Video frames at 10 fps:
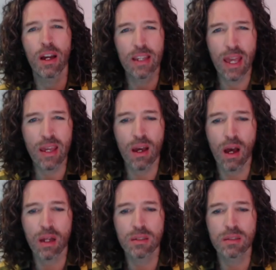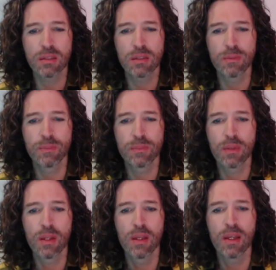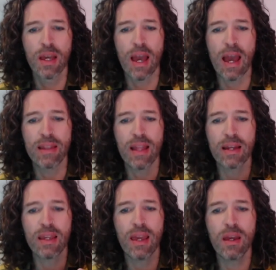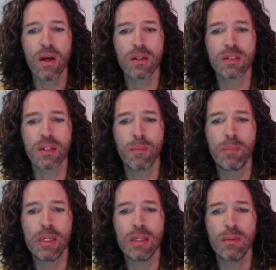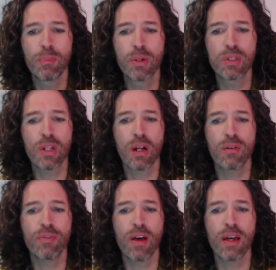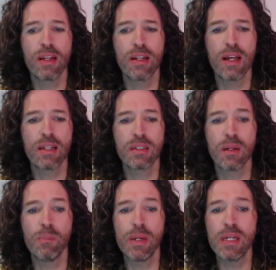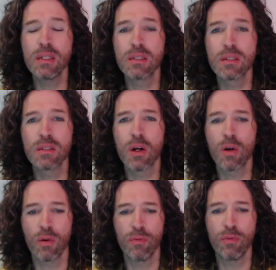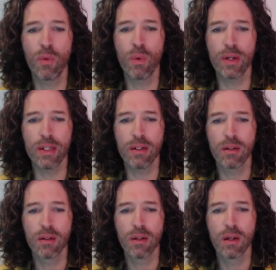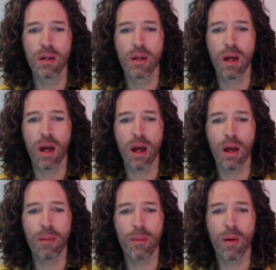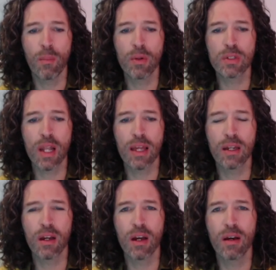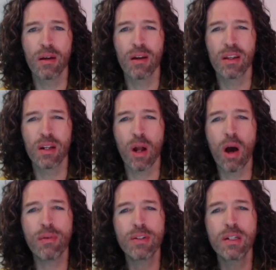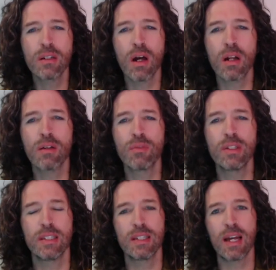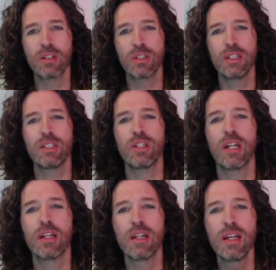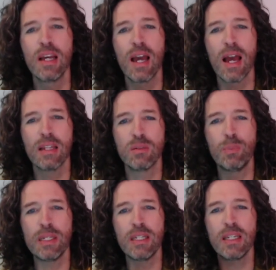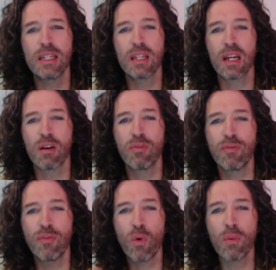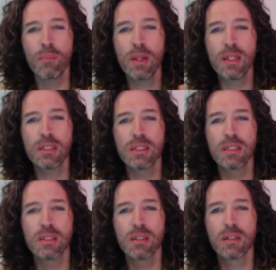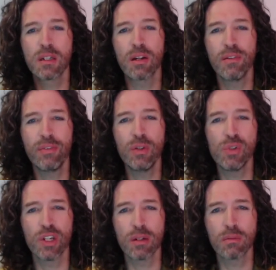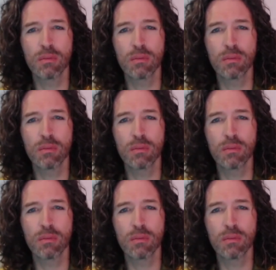chaos. And that chaos can be personified as an abyss or a void, uh, almost like uh, often thought of within that tradition as being like a formless confusion.